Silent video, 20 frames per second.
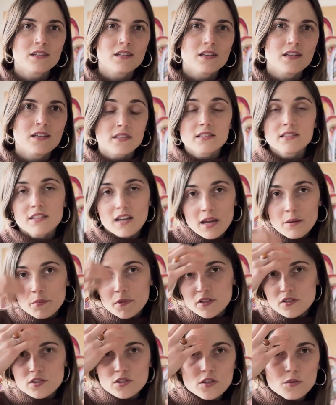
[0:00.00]
Yeah, it's
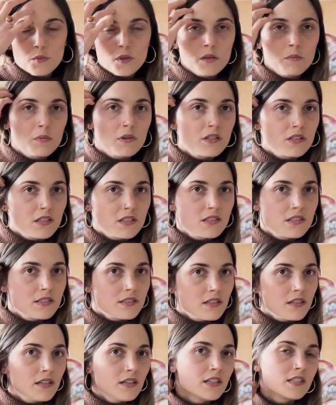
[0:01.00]
time consuming, but
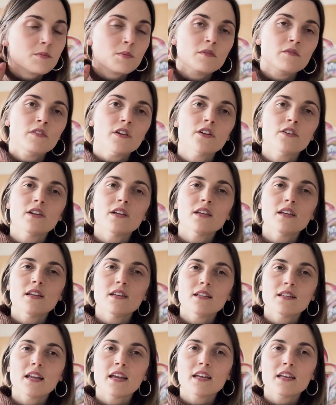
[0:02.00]
it has been
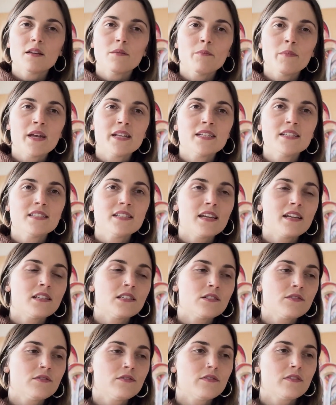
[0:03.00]
very like
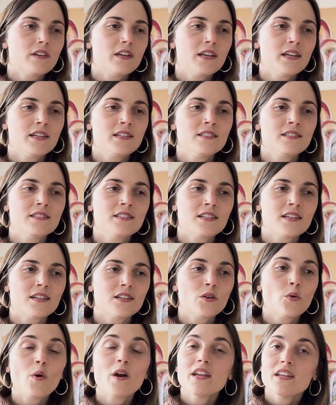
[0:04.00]
meditative and
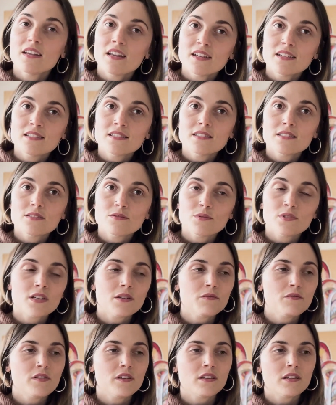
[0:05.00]
quite nice
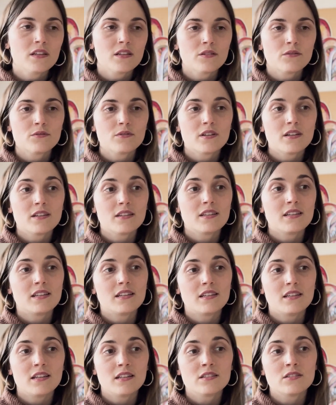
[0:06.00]
when I'm feeling
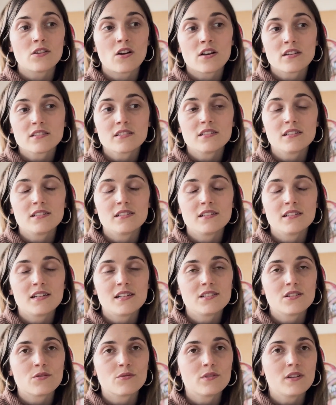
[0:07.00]
really exhausted and
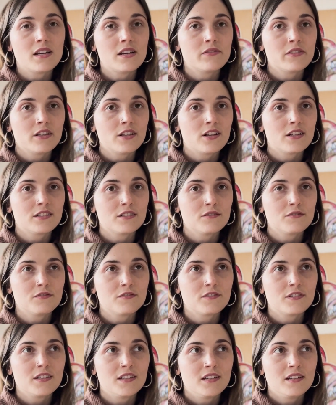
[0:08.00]
I don't have a lot of.
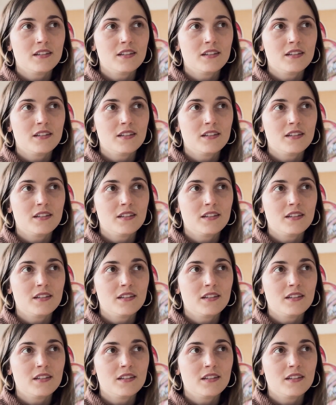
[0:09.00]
